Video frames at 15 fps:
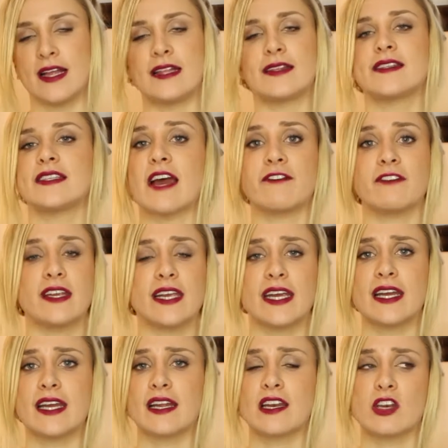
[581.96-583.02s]
It's
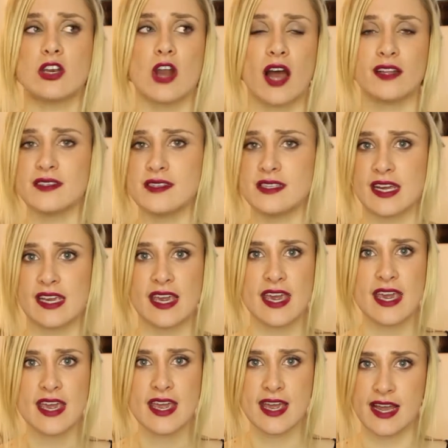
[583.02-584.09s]
definitely not
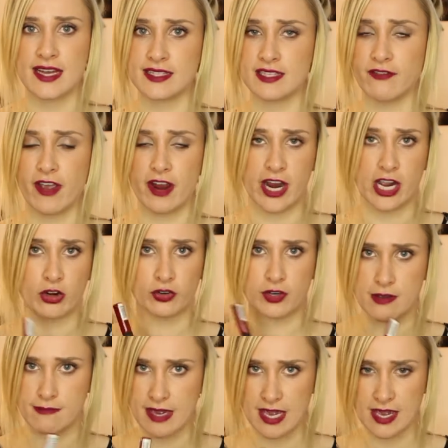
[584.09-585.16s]
sticky, it's very
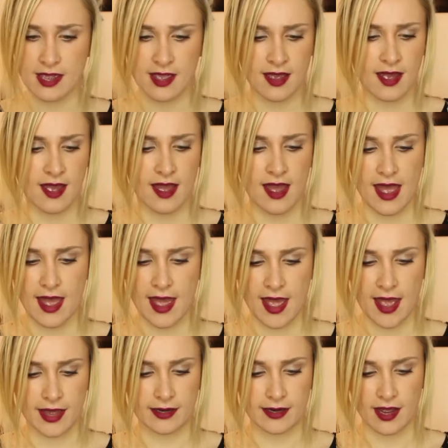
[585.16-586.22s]
creamy,
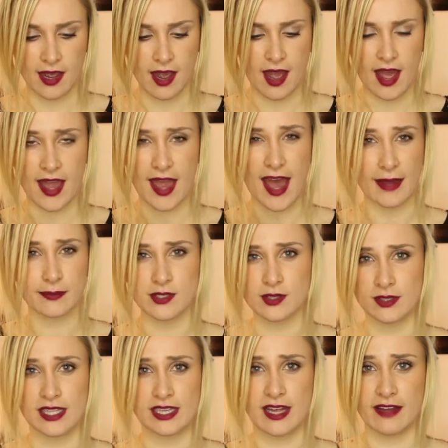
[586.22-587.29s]
and I
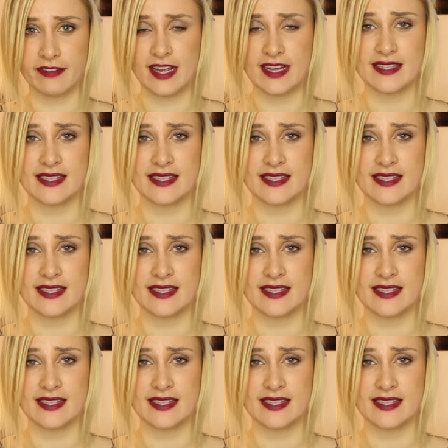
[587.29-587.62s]
absolutely love it.